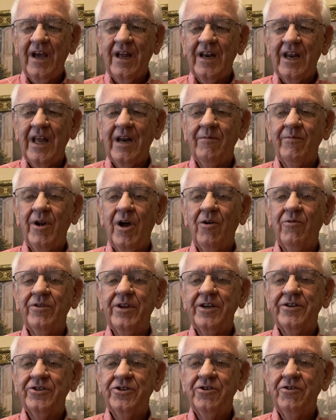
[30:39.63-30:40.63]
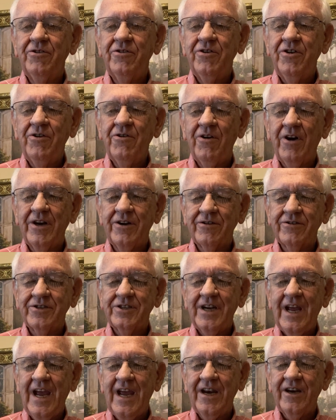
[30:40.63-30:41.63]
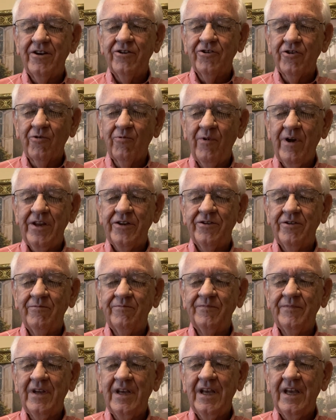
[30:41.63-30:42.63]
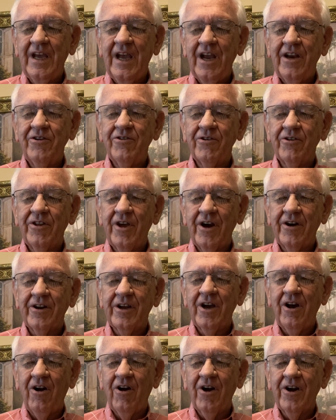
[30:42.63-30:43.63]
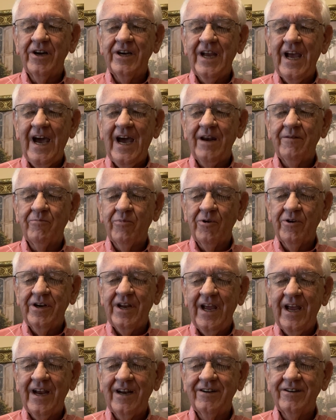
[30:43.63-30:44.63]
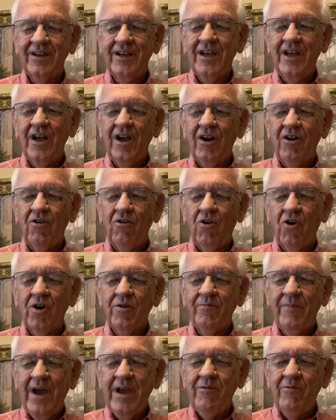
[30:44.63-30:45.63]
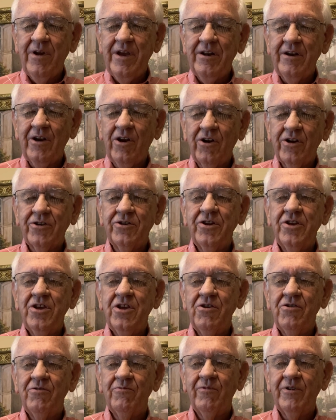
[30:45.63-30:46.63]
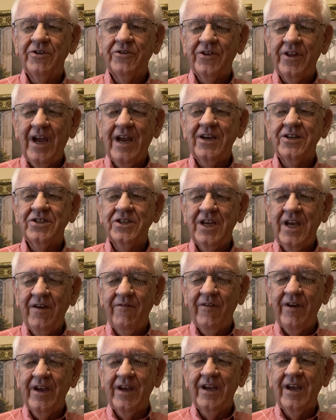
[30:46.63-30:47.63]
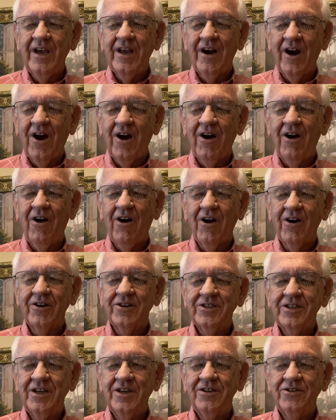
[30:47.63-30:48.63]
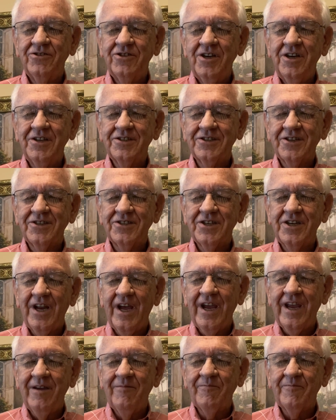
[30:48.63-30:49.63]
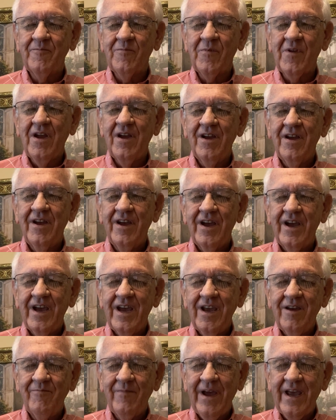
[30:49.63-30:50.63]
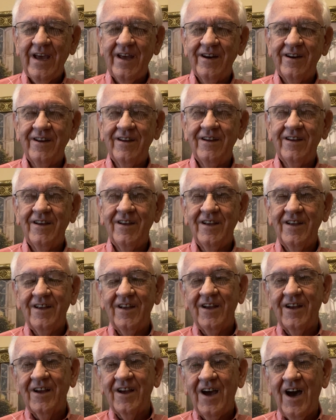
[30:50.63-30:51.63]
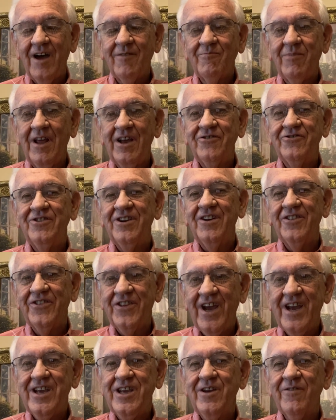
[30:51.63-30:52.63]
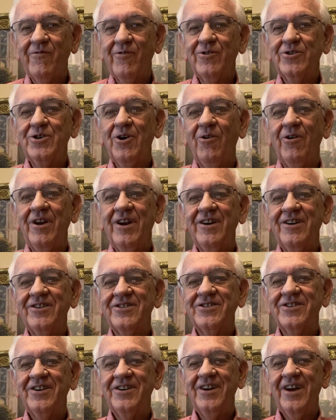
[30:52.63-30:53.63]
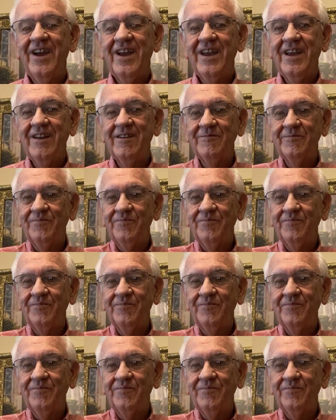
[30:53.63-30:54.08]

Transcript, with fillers: Let them know that you you understand and you're with them and you're there to guard, guide, and protect. Lord, may we look to you with thanksgiving in our hearts in Jesus' name. Amen. God bless you. Thank you for joining us today.